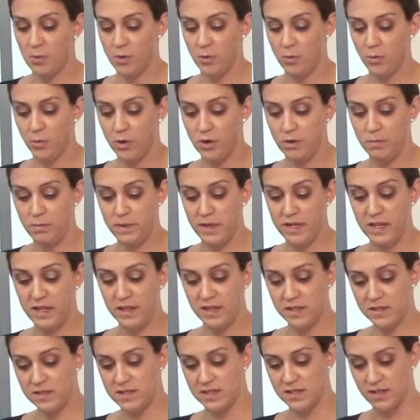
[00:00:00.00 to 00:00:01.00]
would be
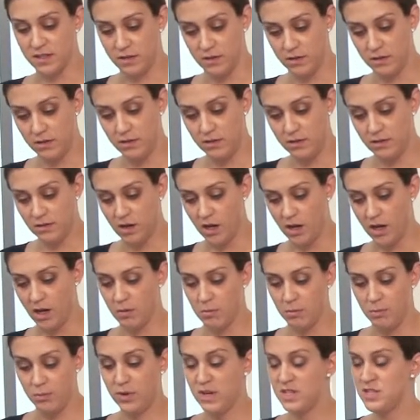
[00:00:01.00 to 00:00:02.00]
considered
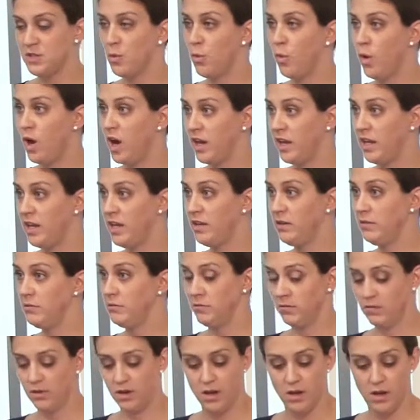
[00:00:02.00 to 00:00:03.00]
brisk walking,
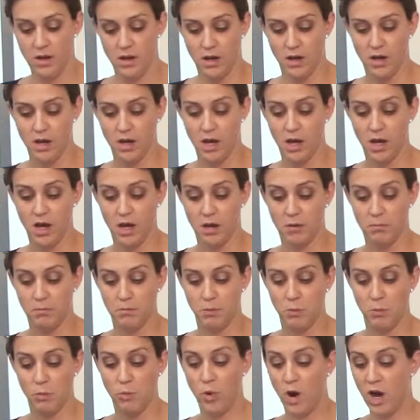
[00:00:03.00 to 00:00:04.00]

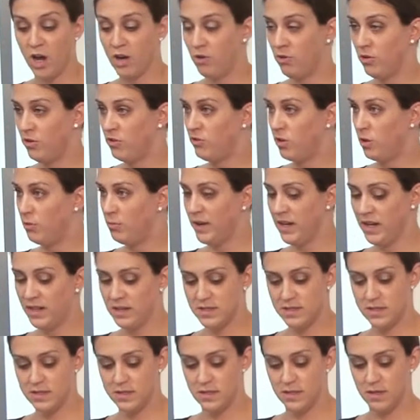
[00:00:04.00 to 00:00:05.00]
water
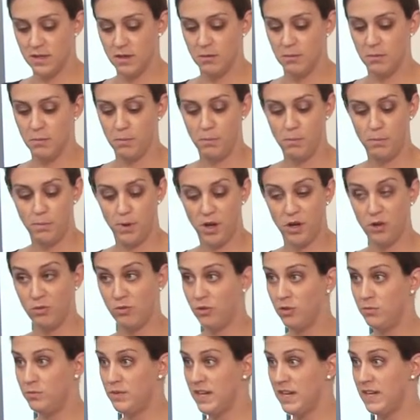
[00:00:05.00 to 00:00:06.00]
aerobics,
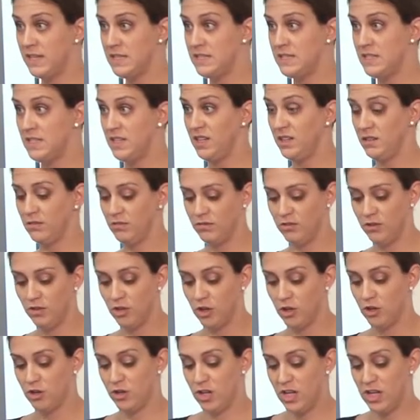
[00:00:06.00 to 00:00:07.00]
ballroom dancing,
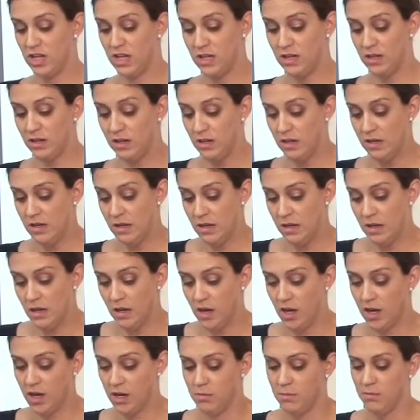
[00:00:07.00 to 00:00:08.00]
gardening,
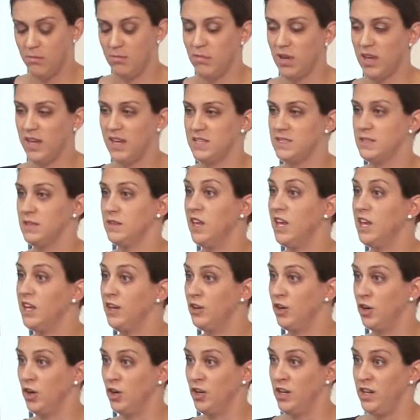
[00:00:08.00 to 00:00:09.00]
I guess
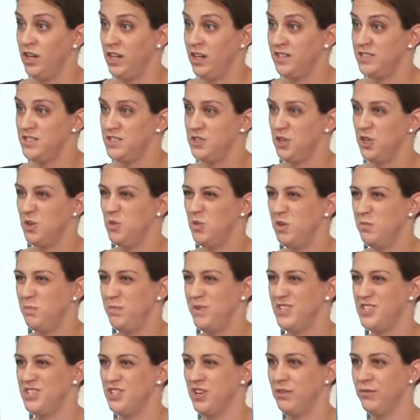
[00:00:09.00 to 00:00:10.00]
light gardening, so you wouldn't
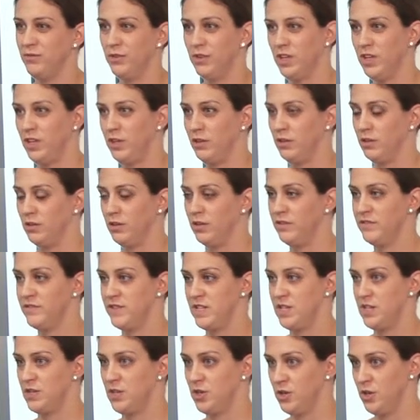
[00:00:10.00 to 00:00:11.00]
be shoveling or
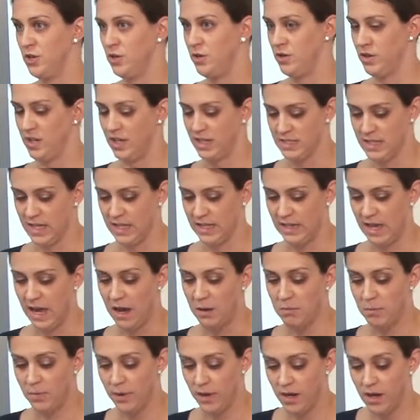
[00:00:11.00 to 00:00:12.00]
lifting dirt or things like
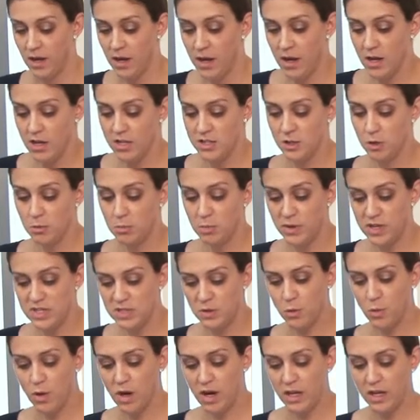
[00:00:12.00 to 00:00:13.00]
that. But so
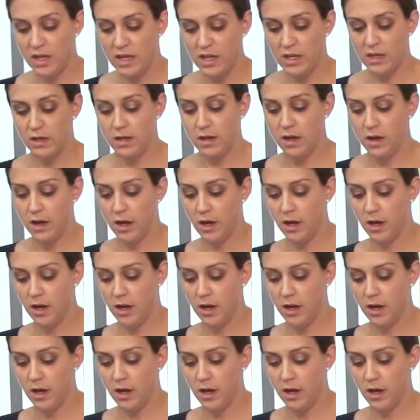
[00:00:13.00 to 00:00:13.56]
brisk walking,